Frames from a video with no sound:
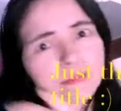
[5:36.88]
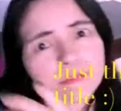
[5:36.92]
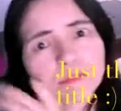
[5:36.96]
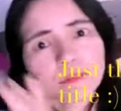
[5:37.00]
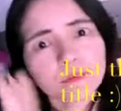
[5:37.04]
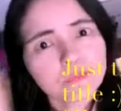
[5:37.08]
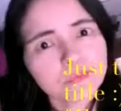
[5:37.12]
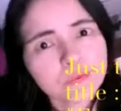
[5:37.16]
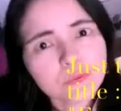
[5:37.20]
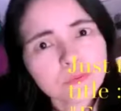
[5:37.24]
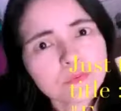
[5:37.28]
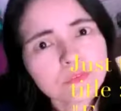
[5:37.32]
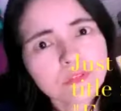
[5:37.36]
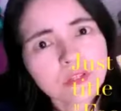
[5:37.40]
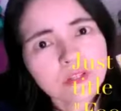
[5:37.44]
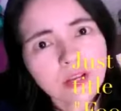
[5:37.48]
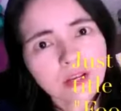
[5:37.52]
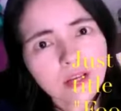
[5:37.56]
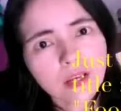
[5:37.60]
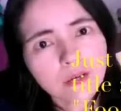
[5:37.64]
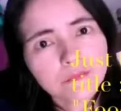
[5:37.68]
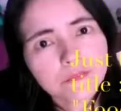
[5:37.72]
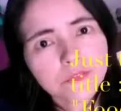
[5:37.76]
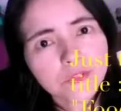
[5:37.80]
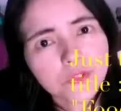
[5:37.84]
and the food that
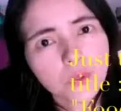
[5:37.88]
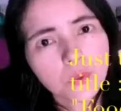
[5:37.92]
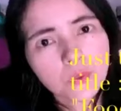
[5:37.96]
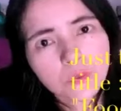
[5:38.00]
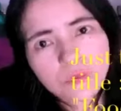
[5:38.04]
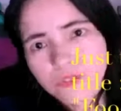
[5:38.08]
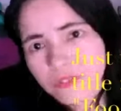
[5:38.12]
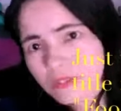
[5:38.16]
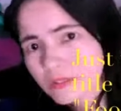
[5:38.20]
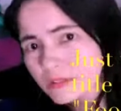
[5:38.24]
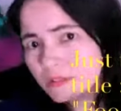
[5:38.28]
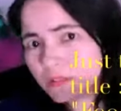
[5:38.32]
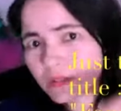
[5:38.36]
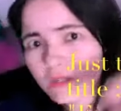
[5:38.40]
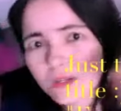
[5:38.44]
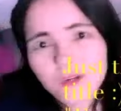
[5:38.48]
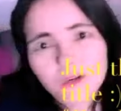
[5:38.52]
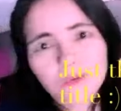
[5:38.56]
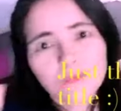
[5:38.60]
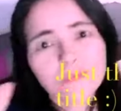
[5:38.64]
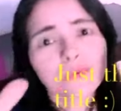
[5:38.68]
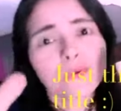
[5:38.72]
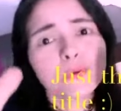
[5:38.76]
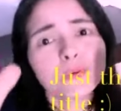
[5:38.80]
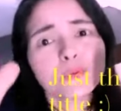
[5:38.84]
I have chosen.
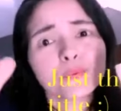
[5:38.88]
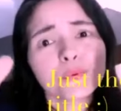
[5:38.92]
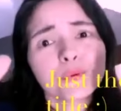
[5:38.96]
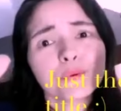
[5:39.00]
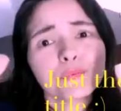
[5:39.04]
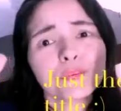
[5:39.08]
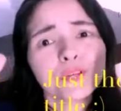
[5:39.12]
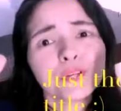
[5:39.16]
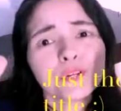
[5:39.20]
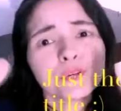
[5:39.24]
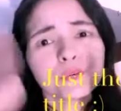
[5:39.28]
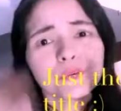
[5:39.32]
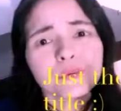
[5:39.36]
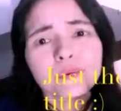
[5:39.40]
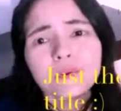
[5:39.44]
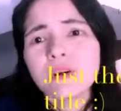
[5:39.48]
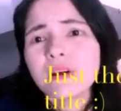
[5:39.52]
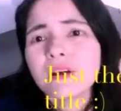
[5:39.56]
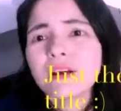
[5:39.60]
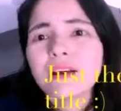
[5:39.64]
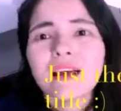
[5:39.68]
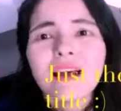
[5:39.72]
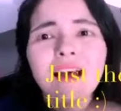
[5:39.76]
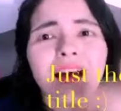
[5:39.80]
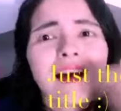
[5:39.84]
Food review
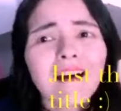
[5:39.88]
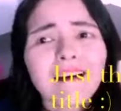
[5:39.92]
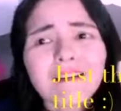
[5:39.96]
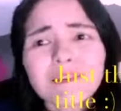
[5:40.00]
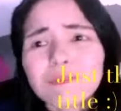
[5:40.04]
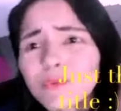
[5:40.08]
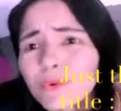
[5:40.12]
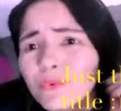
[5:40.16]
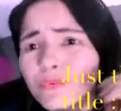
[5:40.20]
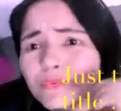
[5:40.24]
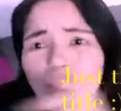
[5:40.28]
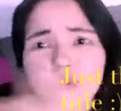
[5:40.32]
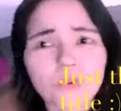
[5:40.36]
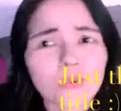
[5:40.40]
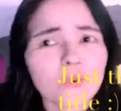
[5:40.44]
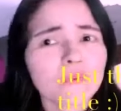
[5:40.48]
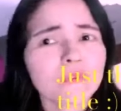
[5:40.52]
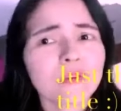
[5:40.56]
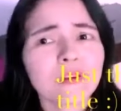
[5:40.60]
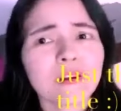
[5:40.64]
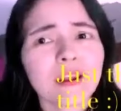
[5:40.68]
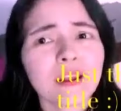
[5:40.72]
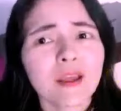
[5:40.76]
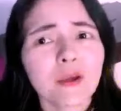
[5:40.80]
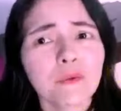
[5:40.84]
and the
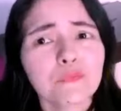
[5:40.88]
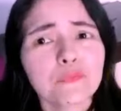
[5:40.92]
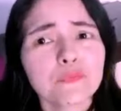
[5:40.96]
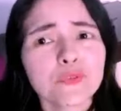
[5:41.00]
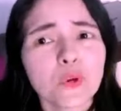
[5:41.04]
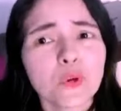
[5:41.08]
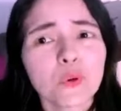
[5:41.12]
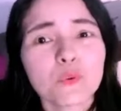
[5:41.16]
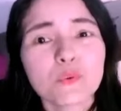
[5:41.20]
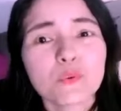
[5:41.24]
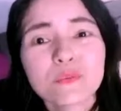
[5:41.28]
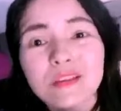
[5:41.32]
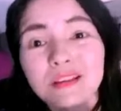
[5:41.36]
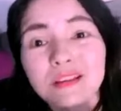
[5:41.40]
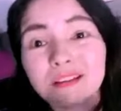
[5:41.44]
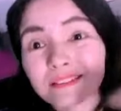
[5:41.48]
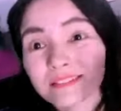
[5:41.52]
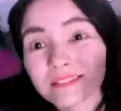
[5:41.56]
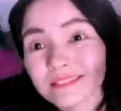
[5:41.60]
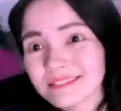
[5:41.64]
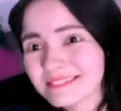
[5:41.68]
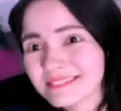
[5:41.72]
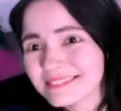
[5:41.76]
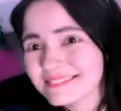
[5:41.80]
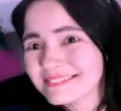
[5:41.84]
food that I have
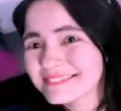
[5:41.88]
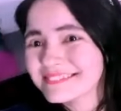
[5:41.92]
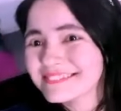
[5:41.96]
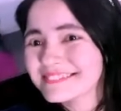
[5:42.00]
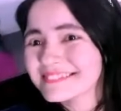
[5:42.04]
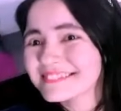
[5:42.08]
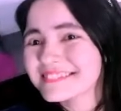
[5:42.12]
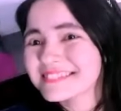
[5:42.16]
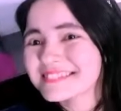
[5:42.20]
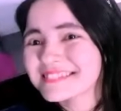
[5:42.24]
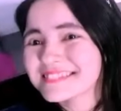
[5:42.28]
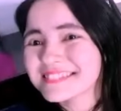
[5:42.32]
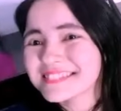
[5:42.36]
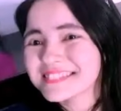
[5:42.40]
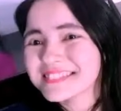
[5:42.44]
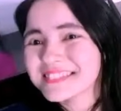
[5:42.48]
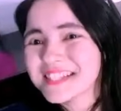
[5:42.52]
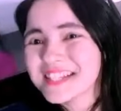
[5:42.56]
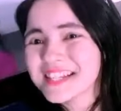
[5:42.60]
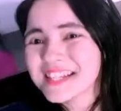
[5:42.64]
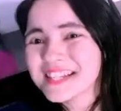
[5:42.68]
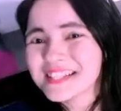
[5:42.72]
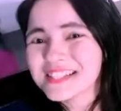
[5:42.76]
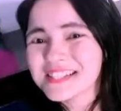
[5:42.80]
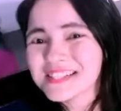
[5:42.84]
chosen.
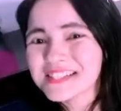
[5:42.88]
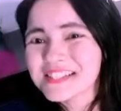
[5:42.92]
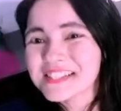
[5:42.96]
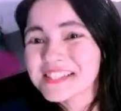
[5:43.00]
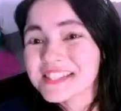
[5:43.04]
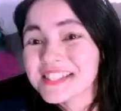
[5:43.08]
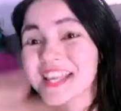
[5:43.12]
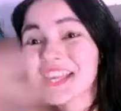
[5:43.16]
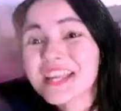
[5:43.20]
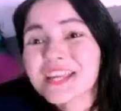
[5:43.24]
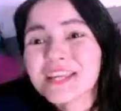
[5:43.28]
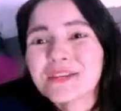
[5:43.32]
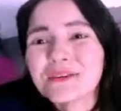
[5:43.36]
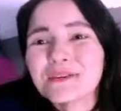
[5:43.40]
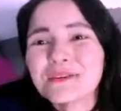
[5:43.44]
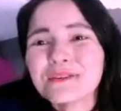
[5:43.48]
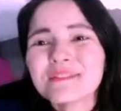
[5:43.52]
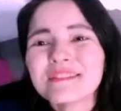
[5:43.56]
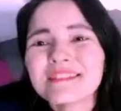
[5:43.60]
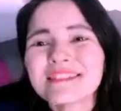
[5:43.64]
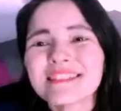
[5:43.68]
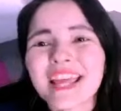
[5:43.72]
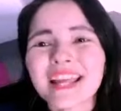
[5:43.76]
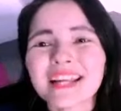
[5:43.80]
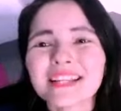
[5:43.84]
See you